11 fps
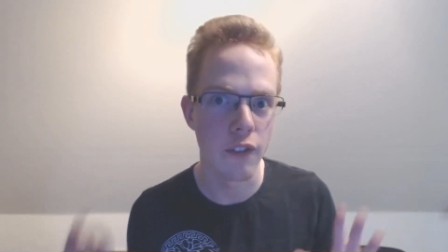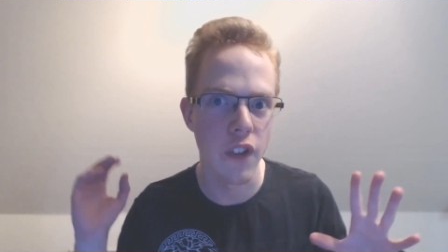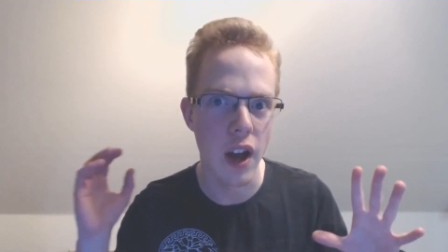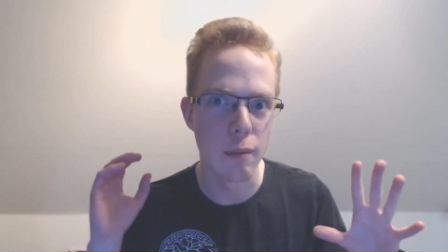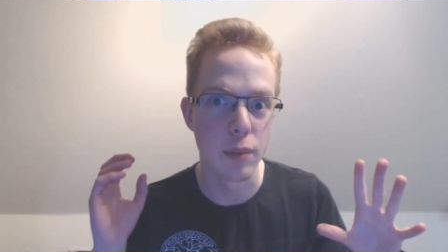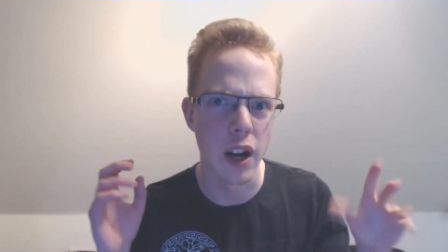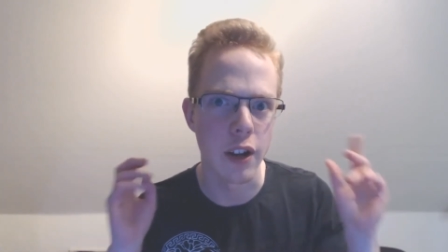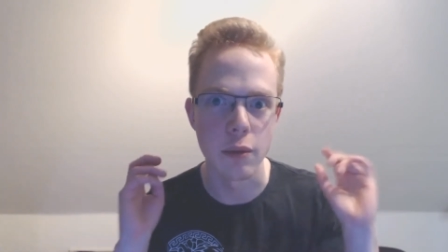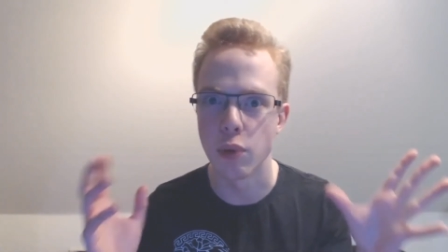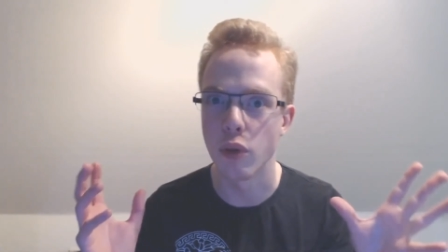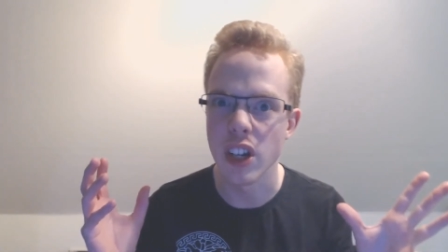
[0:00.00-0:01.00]
a
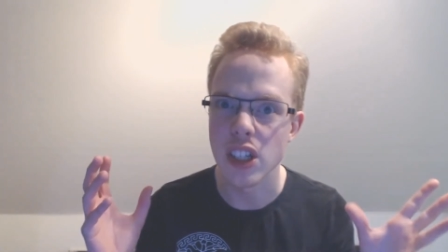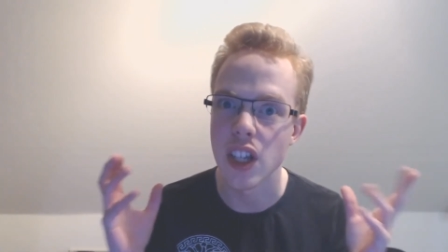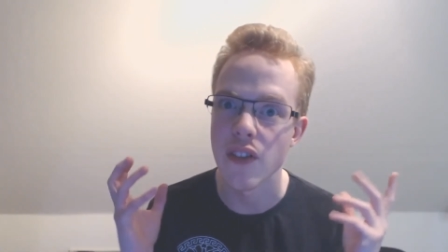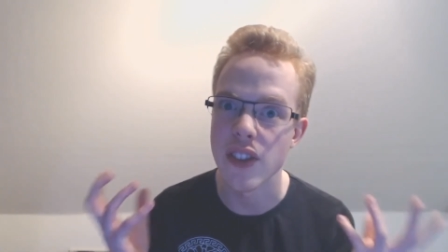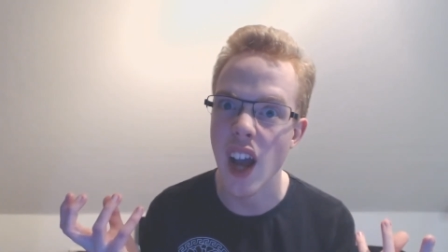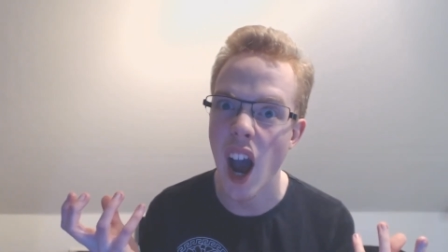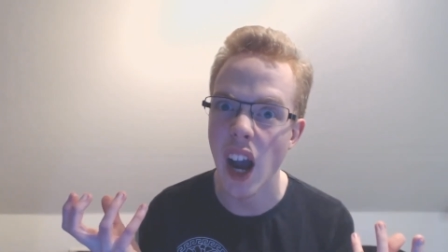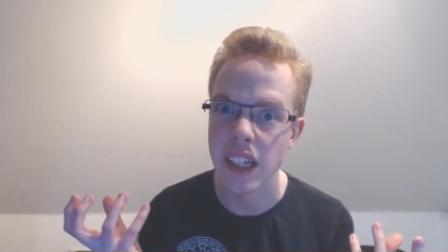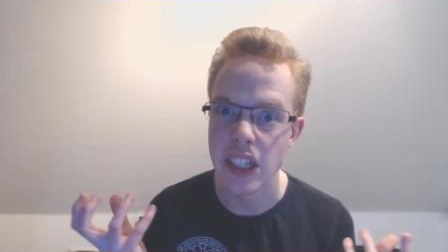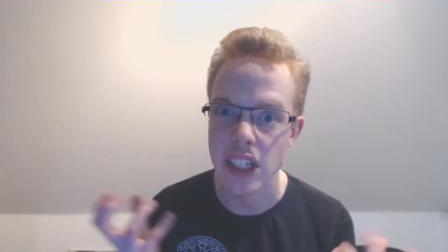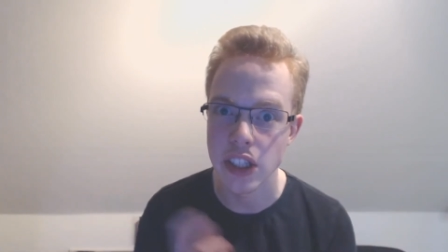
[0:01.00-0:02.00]
vampire prince of
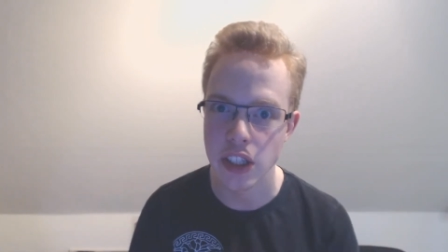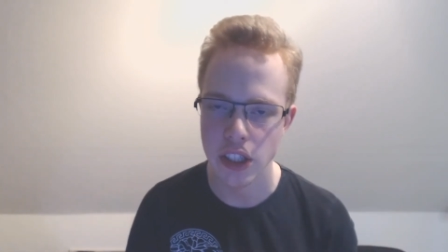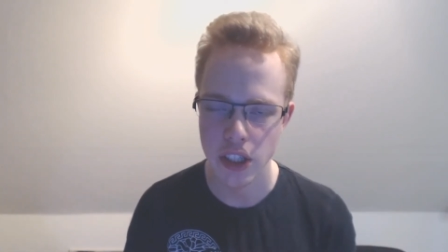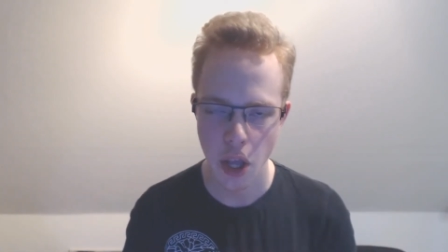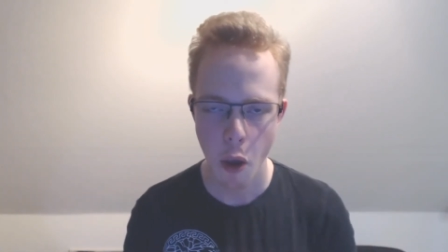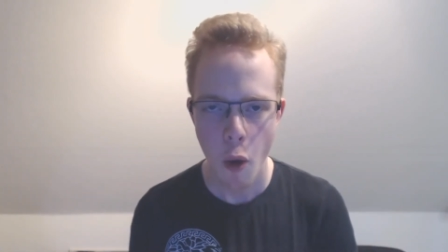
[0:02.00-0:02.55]
darkness,